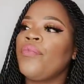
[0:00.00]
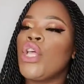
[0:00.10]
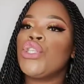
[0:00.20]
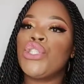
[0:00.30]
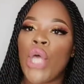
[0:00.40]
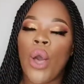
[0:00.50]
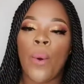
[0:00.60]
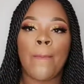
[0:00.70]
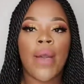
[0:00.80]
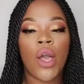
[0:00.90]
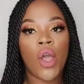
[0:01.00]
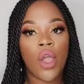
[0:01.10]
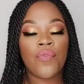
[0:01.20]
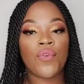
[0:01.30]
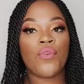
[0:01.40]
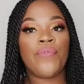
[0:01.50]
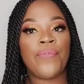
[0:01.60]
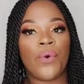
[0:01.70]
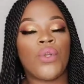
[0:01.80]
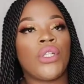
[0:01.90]
so my overall
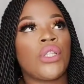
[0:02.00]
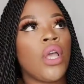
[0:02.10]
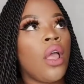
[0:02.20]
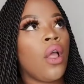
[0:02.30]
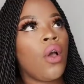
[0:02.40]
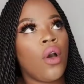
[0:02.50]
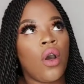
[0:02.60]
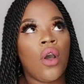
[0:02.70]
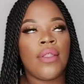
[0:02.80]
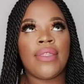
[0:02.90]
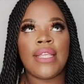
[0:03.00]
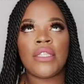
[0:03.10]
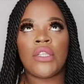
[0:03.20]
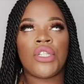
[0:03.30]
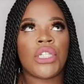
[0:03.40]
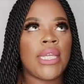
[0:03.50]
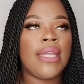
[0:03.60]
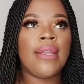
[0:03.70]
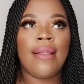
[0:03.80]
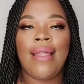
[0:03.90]
thoughts on this
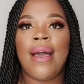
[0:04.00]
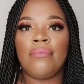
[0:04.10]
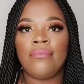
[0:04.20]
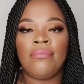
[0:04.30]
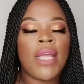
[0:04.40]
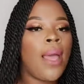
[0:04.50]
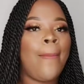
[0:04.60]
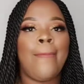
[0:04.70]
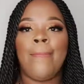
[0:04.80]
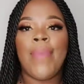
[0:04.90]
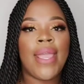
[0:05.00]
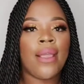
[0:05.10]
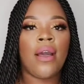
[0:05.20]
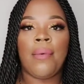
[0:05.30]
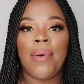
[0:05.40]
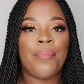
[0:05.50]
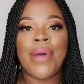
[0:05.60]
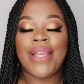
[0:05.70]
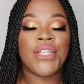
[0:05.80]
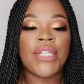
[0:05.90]
SHEGLAM makeup
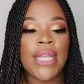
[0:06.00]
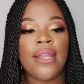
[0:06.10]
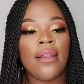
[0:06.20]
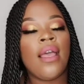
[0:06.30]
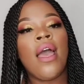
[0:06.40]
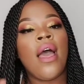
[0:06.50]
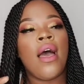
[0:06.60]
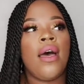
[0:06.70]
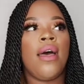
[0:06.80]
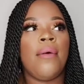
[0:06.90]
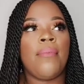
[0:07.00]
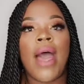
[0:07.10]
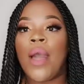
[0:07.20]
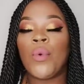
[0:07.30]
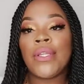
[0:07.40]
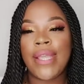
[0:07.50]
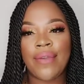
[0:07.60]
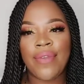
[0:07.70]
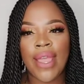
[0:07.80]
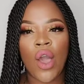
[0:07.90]
by SHEIN, I would
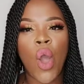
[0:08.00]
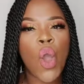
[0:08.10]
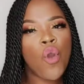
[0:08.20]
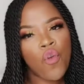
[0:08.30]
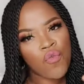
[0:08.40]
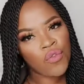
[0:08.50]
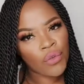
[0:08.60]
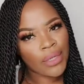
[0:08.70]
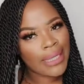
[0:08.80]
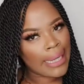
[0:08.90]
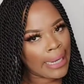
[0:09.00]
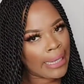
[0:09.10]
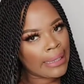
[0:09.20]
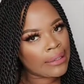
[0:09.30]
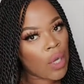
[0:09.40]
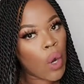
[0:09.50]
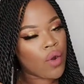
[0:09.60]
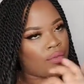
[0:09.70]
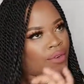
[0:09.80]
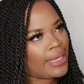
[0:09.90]
give it overall,
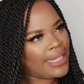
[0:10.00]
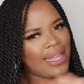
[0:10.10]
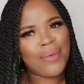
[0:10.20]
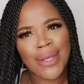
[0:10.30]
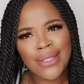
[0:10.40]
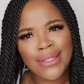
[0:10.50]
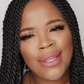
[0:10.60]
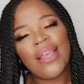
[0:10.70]
is that a word?